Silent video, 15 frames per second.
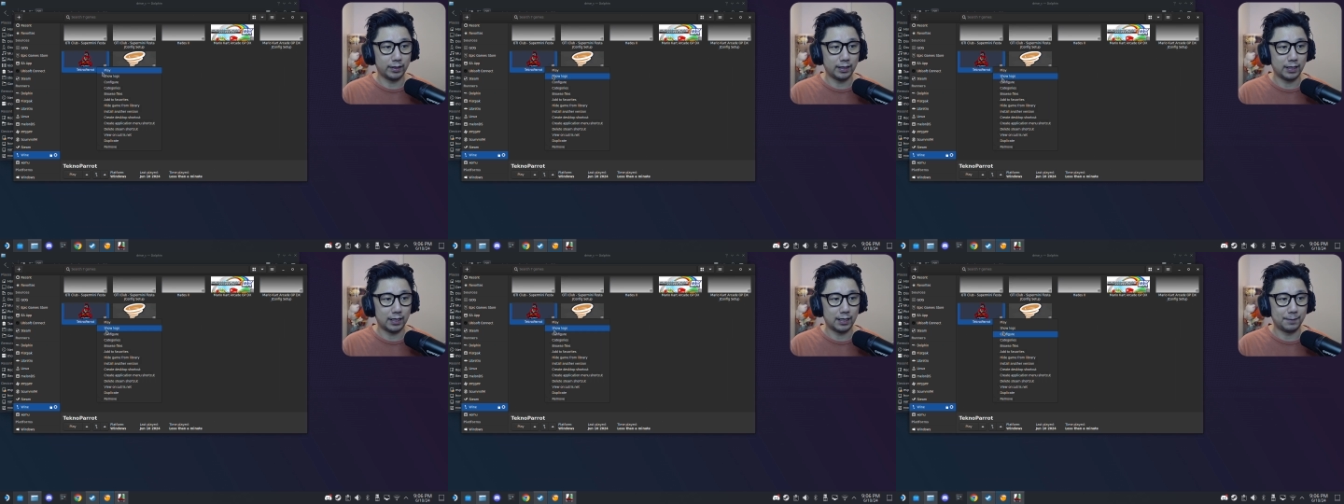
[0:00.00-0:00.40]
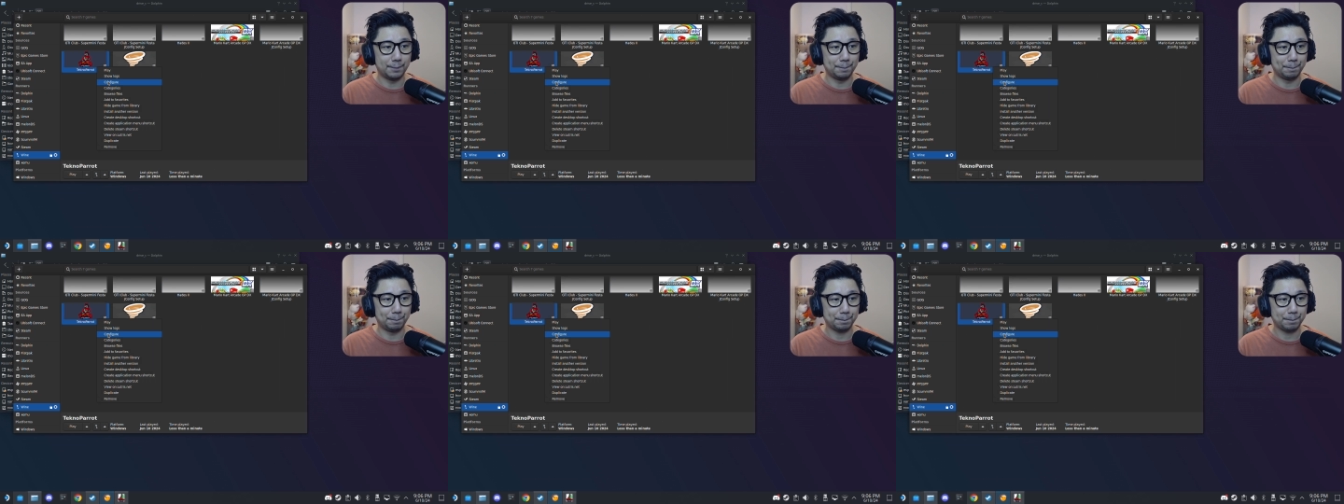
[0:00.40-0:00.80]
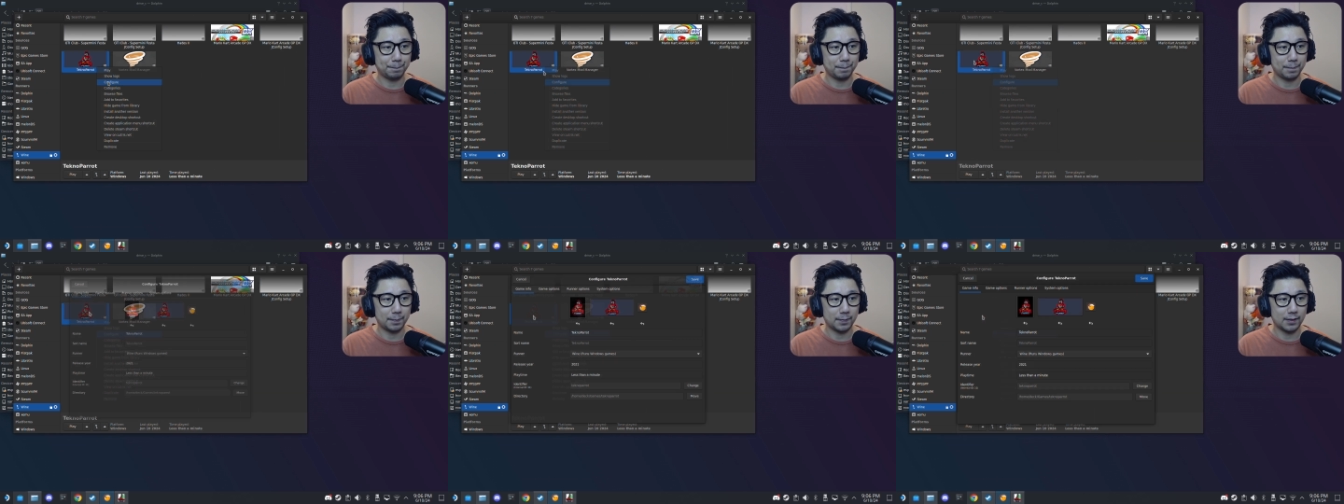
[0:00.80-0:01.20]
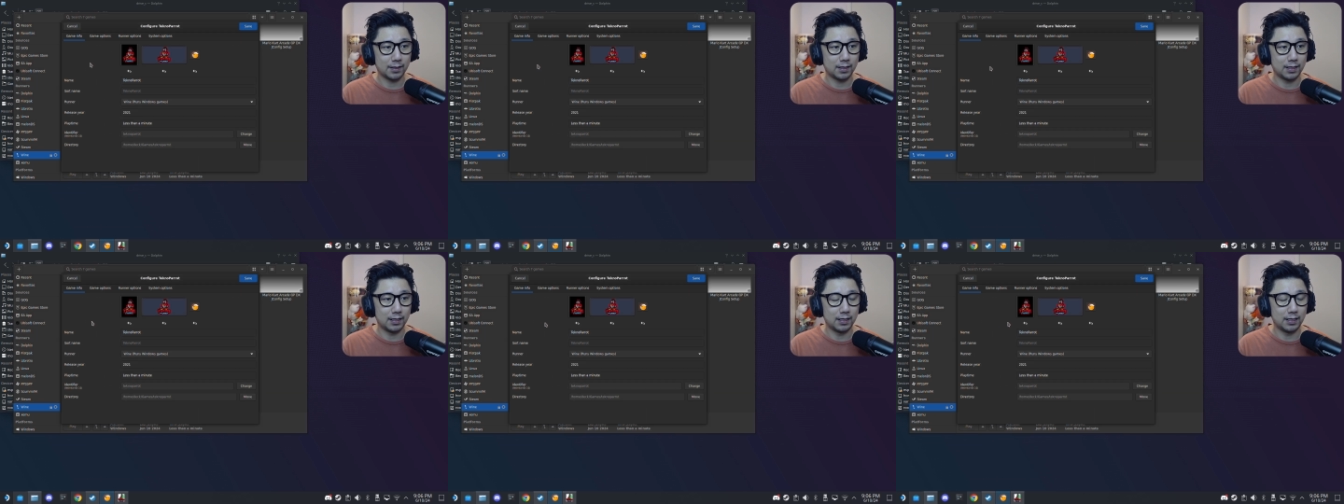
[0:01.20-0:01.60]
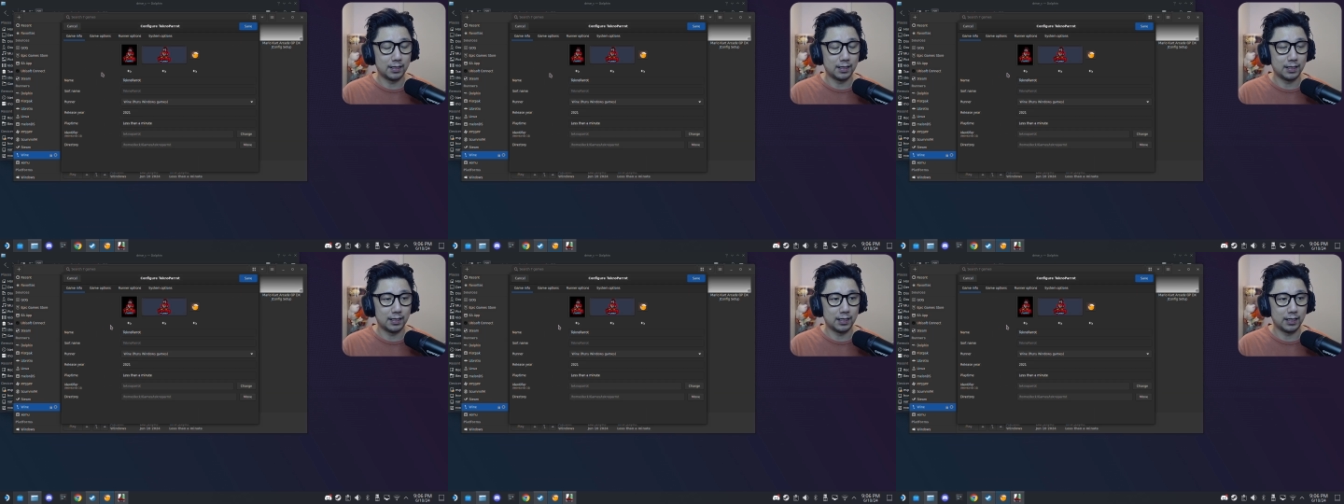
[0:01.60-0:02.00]
um,
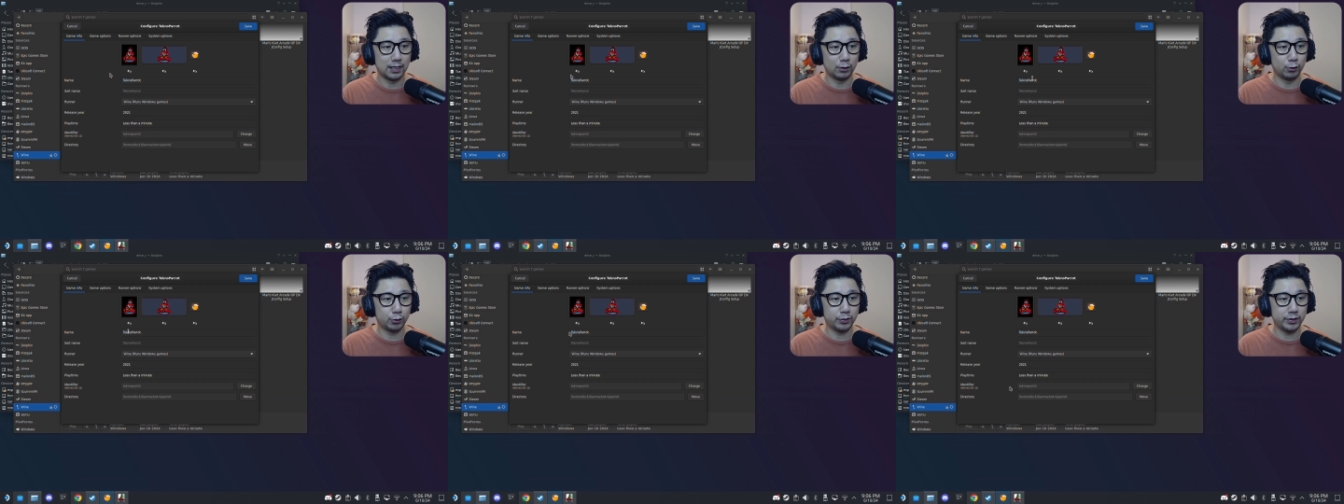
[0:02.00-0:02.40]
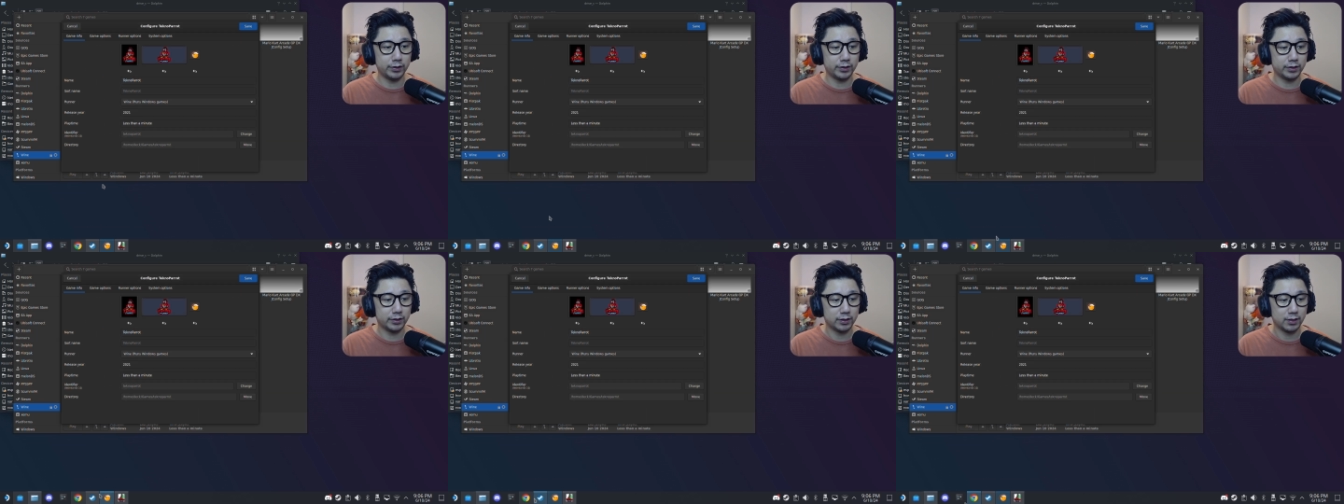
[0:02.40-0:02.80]
uh, Lutris.